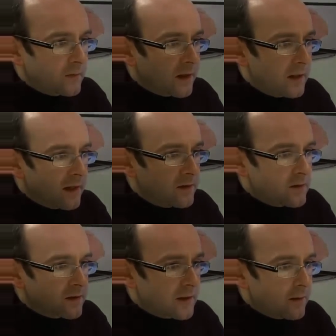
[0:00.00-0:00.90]
allows
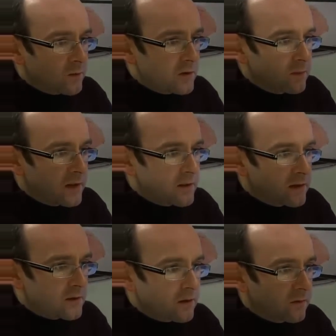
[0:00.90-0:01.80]
us to capture the mesial
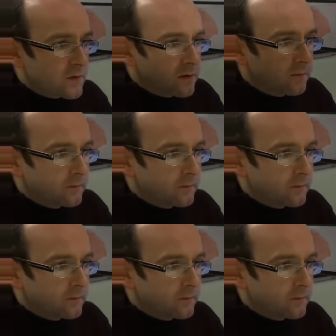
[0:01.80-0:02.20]
surface.